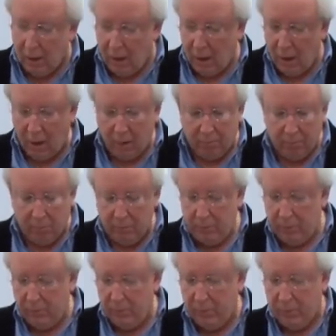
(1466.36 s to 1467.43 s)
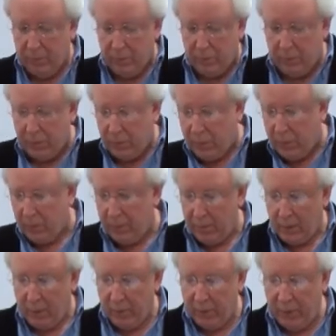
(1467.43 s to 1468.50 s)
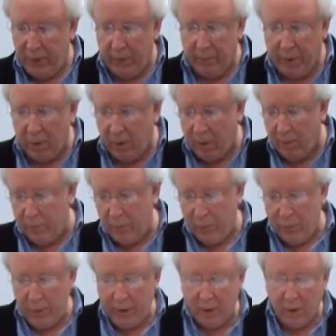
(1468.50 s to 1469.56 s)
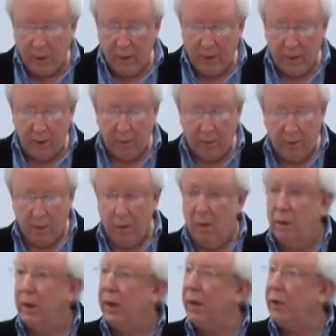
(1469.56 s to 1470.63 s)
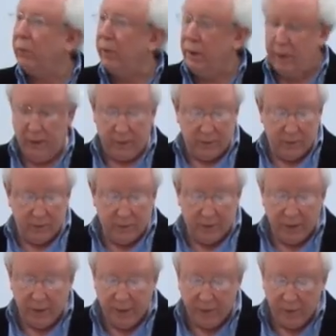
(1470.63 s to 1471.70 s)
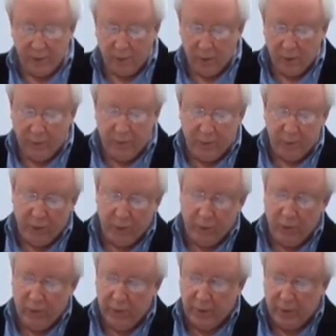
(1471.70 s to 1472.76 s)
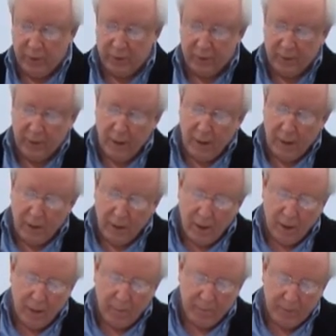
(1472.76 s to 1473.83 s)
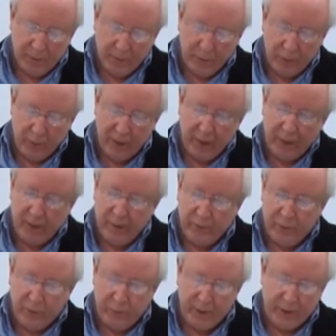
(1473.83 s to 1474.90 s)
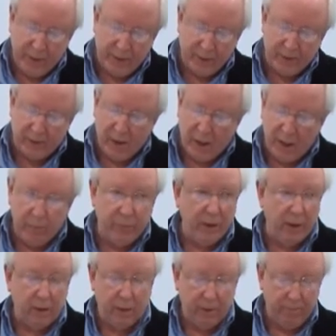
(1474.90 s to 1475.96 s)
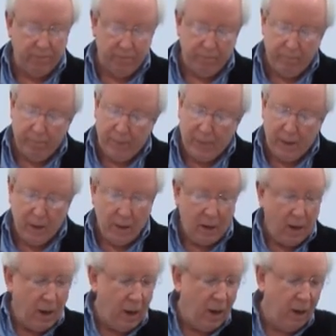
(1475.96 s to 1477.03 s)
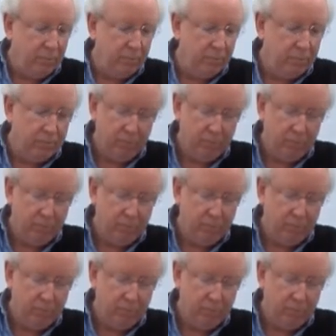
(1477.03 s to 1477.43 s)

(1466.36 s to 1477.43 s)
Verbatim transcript: Um, I'm going to read a poem regarding Ed Ricketts, and I don't know if you know who he is. Um, if, you read, if you've read any Steinbeck, um,